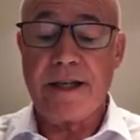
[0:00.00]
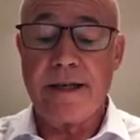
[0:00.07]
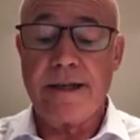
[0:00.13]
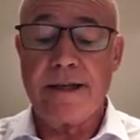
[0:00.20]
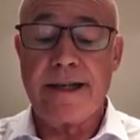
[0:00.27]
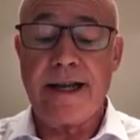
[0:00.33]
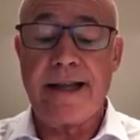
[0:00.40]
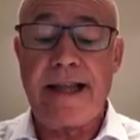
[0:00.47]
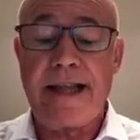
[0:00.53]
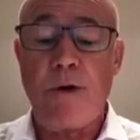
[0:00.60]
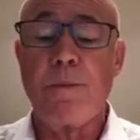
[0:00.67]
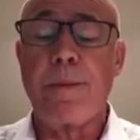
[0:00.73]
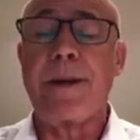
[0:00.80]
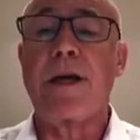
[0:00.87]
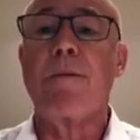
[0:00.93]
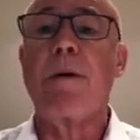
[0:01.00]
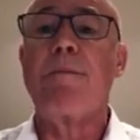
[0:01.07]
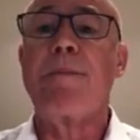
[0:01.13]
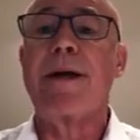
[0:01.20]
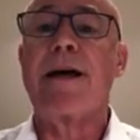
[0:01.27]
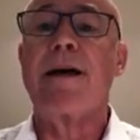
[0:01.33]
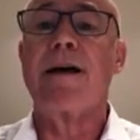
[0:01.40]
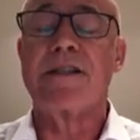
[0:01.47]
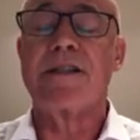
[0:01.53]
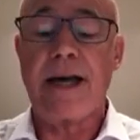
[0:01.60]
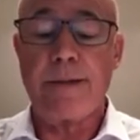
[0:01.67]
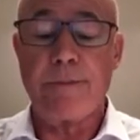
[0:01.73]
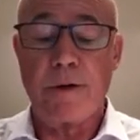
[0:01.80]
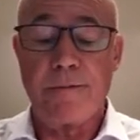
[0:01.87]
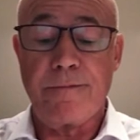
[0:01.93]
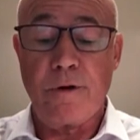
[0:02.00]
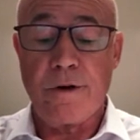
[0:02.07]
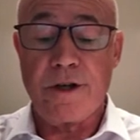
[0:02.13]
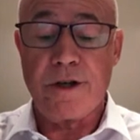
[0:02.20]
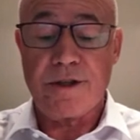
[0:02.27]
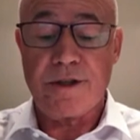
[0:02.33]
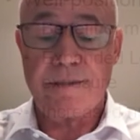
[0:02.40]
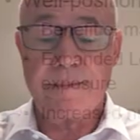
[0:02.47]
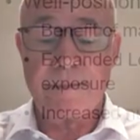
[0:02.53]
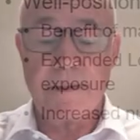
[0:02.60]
and uh, that will become a bigger assignment for us.